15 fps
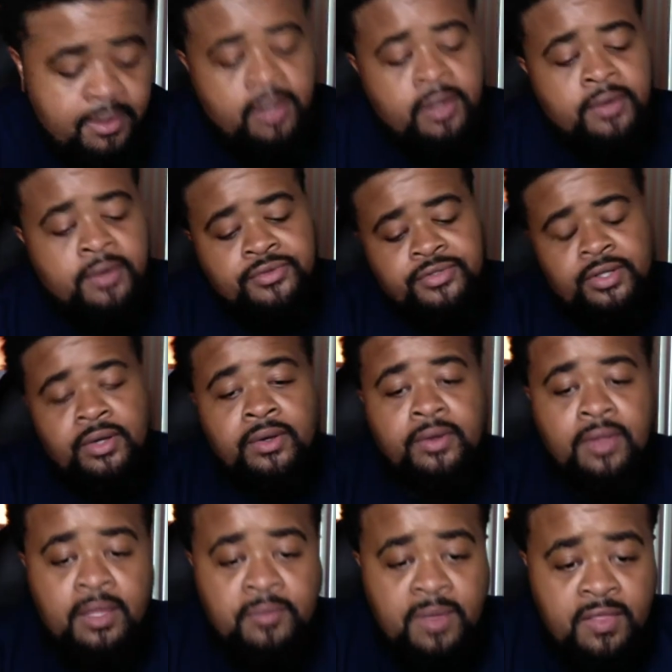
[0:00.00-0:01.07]
So
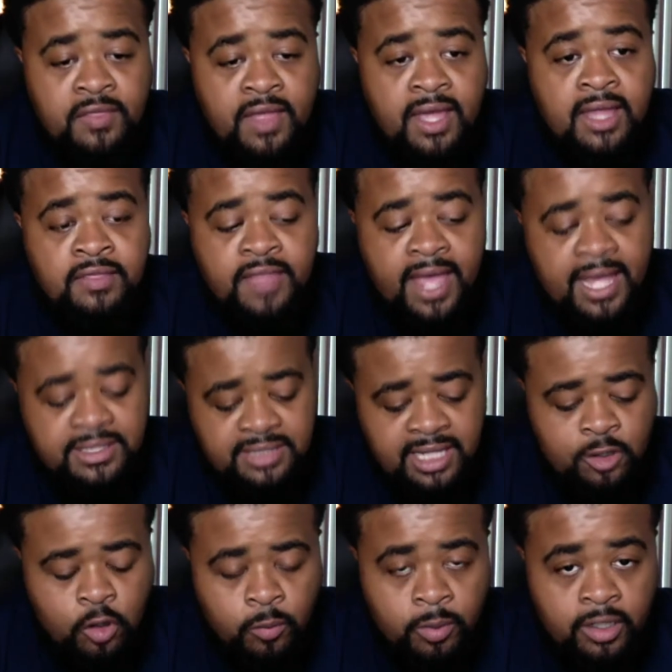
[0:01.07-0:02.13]
that's
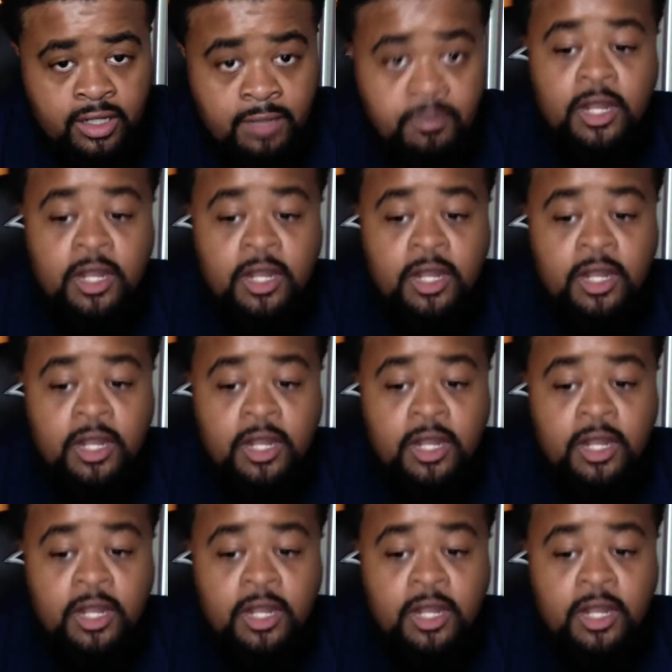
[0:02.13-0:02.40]
incorporated,